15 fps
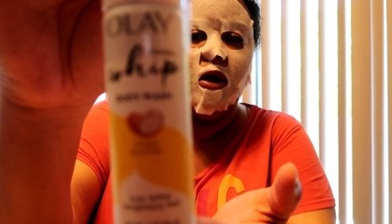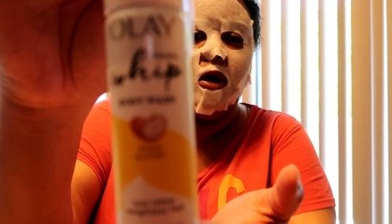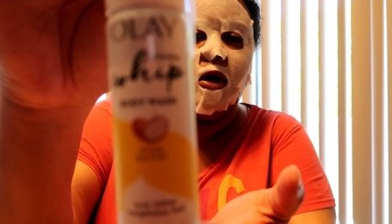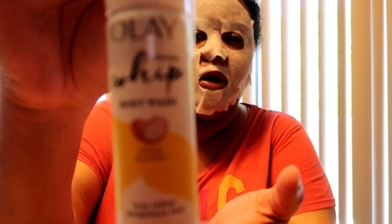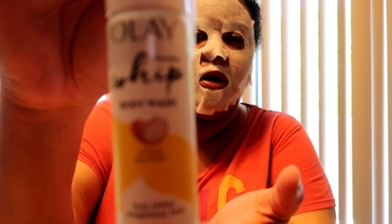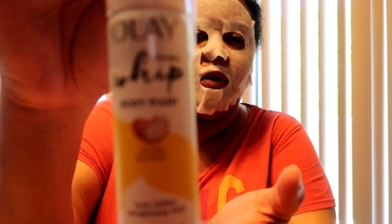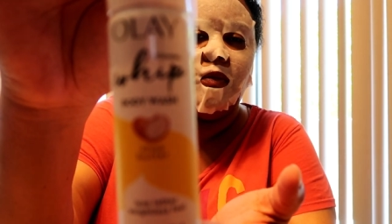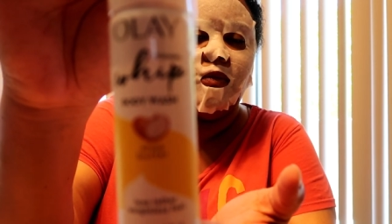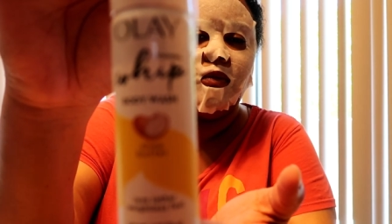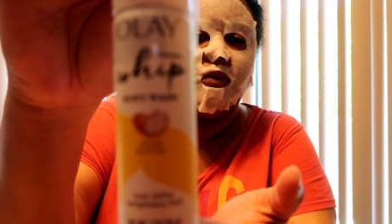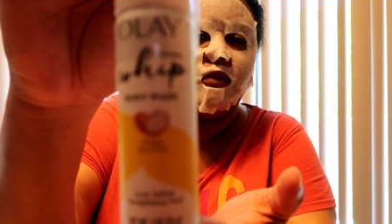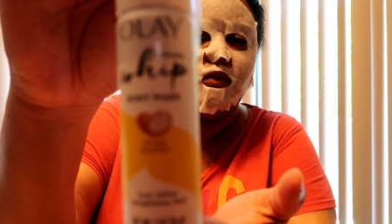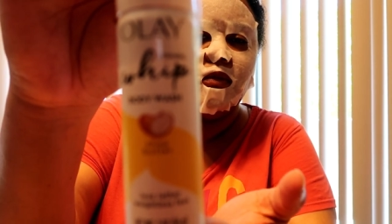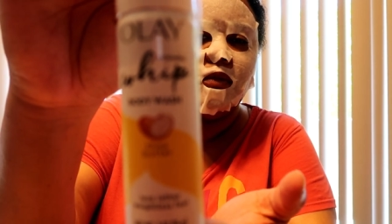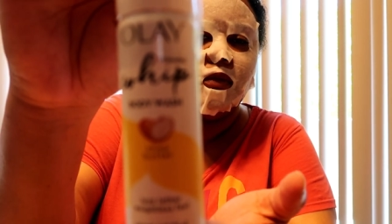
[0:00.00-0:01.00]

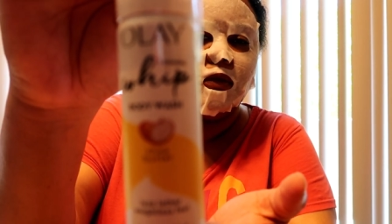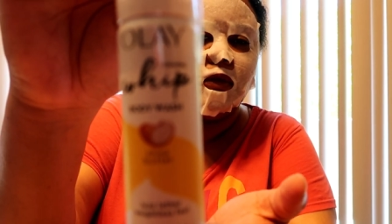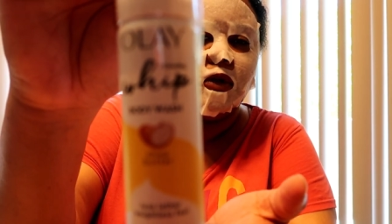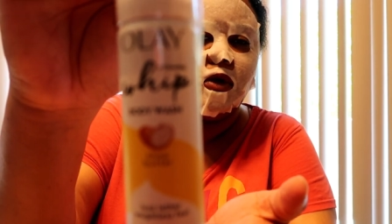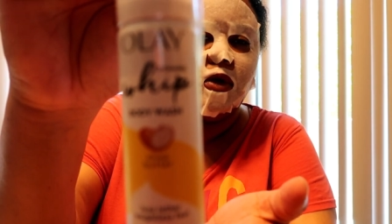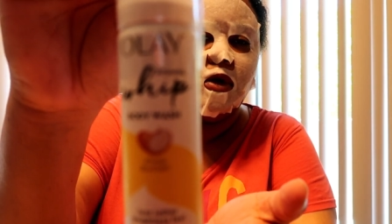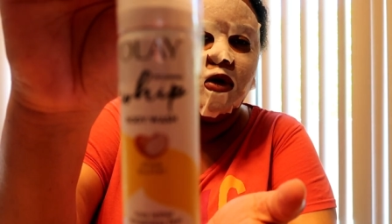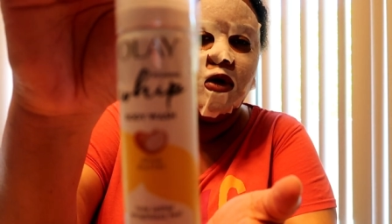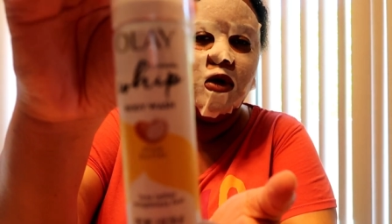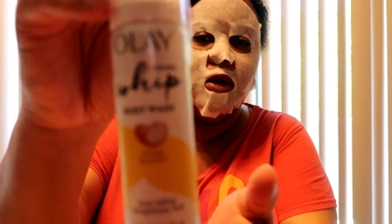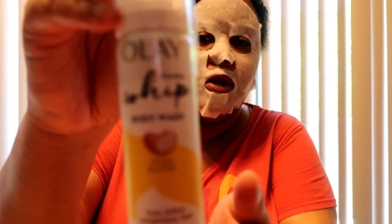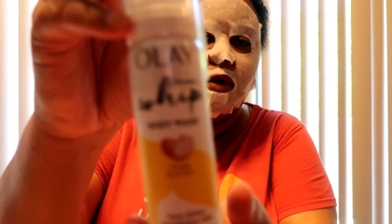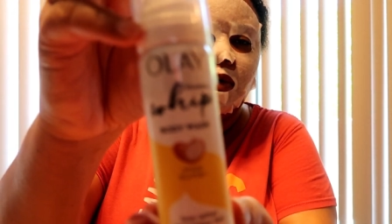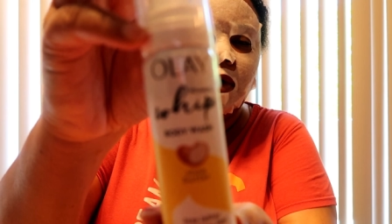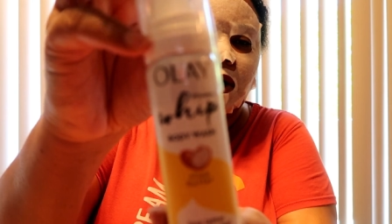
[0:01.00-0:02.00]

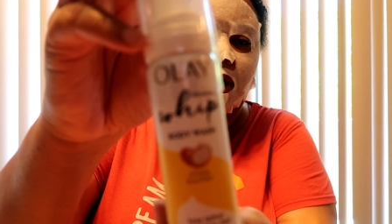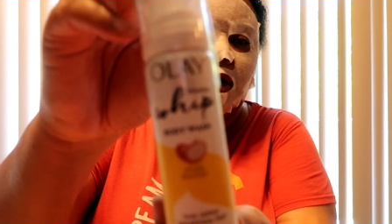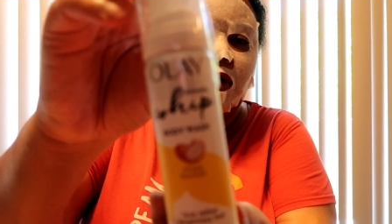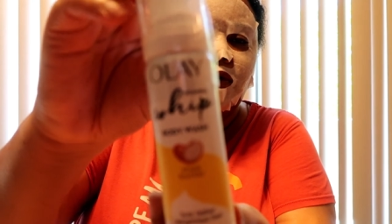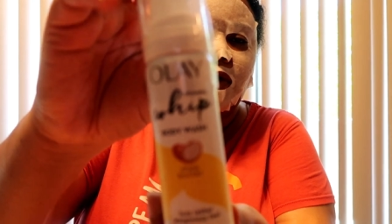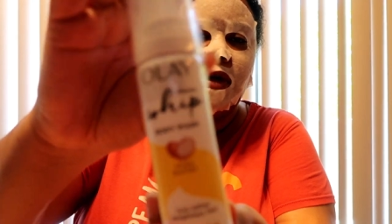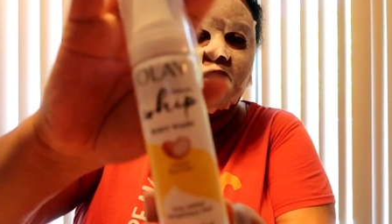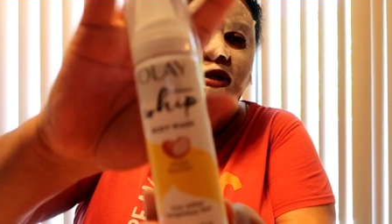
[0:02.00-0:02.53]
they want to offer